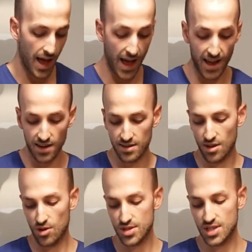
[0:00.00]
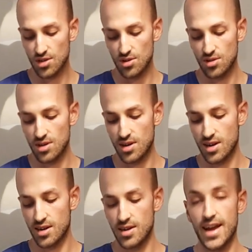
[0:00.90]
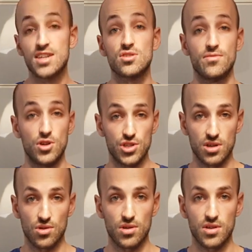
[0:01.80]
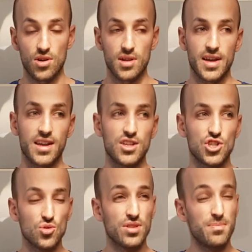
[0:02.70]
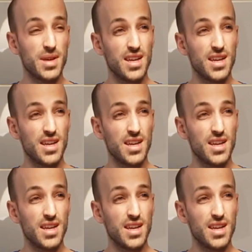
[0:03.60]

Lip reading: And also extra virgin coconut oil. And it should